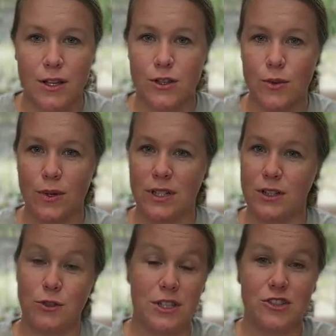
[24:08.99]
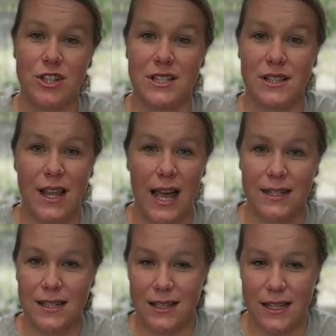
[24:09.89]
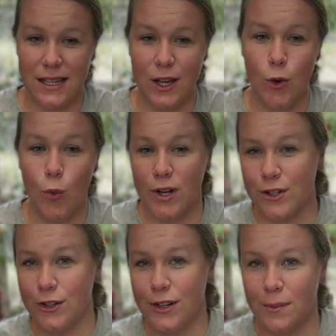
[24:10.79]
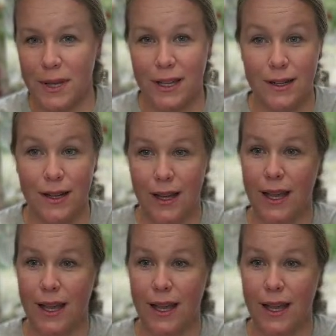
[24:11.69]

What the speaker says: So you can just let the winter come in